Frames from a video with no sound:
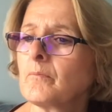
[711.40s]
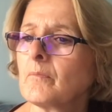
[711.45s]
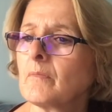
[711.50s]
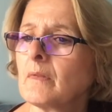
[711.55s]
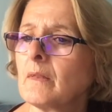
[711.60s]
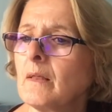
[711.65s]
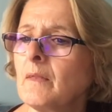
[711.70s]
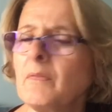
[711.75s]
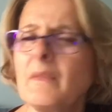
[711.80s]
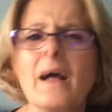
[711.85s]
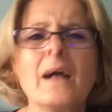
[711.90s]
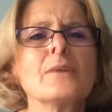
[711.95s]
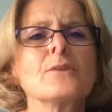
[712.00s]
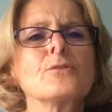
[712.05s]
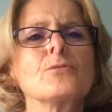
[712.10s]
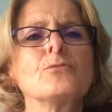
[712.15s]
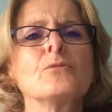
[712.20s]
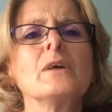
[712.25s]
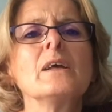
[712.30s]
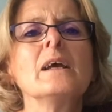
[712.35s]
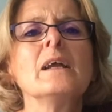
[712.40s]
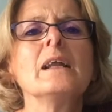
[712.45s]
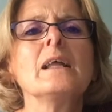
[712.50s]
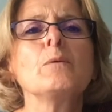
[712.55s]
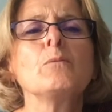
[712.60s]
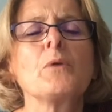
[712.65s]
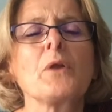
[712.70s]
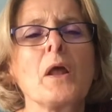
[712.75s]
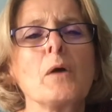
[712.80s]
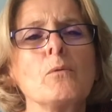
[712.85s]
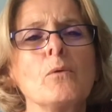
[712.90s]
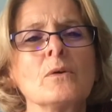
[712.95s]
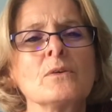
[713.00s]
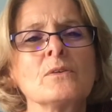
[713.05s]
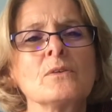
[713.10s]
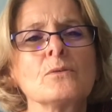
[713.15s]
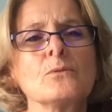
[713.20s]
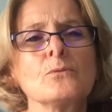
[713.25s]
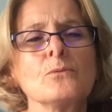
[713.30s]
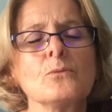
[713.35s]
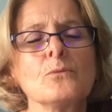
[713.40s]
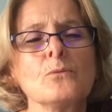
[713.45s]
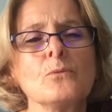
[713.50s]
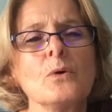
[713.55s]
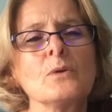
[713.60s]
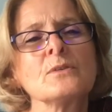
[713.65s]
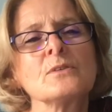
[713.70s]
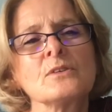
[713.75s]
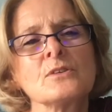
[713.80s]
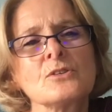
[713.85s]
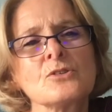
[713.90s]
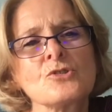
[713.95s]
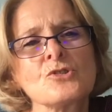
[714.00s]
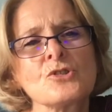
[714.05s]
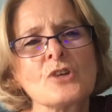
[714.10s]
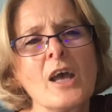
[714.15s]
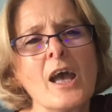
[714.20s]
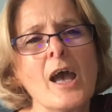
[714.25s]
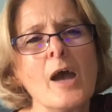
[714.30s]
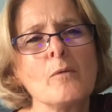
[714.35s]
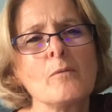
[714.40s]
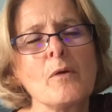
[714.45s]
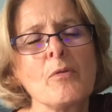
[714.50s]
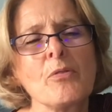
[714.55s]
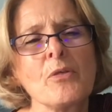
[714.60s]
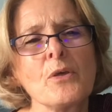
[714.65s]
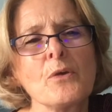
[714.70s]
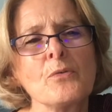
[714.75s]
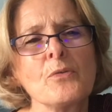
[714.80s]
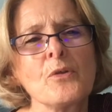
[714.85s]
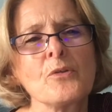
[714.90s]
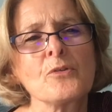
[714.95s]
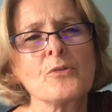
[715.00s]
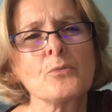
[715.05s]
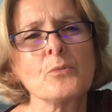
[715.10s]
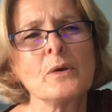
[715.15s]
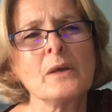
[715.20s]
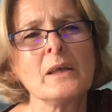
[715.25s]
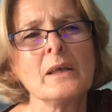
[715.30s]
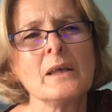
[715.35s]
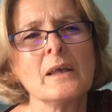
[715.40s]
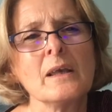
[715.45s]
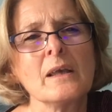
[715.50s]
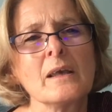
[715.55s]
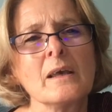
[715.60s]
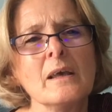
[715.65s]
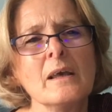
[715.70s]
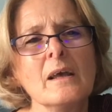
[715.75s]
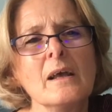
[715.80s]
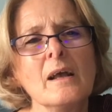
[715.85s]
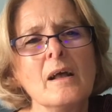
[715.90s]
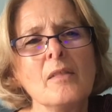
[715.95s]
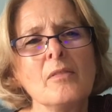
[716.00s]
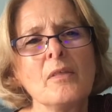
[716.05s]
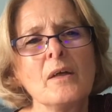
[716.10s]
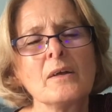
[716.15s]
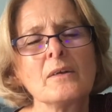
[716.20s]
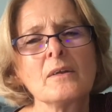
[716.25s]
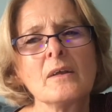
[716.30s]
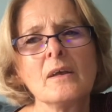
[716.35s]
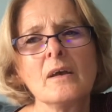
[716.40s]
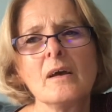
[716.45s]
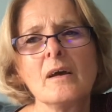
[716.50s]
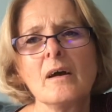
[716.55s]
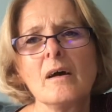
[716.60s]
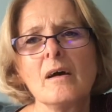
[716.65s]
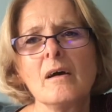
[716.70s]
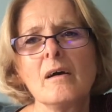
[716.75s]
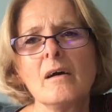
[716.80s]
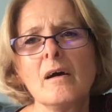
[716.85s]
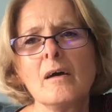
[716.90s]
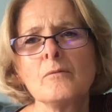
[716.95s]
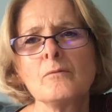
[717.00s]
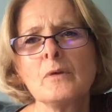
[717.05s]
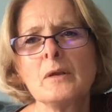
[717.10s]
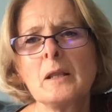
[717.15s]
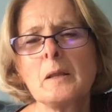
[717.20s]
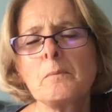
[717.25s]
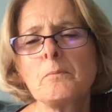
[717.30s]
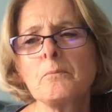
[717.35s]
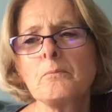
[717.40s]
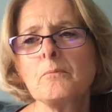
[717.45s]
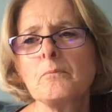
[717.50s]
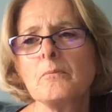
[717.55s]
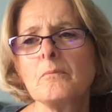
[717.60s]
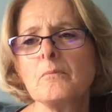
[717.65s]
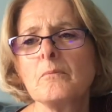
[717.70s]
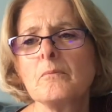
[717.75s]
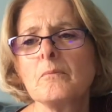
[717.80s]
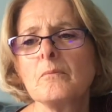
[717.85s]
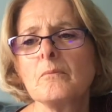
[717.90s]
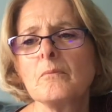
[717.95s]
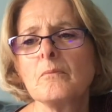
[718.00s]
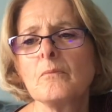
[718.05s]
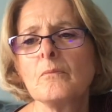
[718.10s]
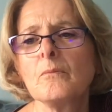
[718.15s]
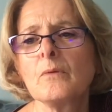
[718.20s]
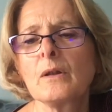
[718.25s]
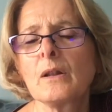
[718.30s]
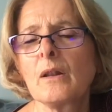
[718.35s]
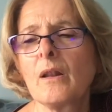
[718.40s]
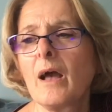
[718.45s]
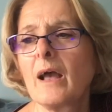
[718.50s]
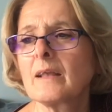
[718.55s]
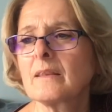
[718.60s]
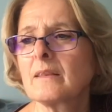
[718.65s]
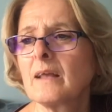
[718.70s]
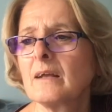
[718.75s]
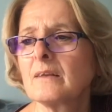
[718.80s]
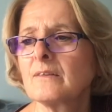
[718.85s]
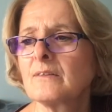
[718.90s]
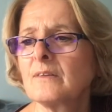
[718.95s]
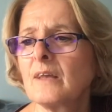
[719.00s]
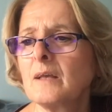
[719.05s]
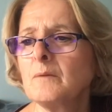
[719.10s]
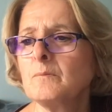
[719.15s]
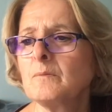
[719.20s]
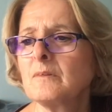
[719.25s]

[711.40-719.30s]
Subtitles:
that's really what I wanted to share with you this week, that I'm really, would like that same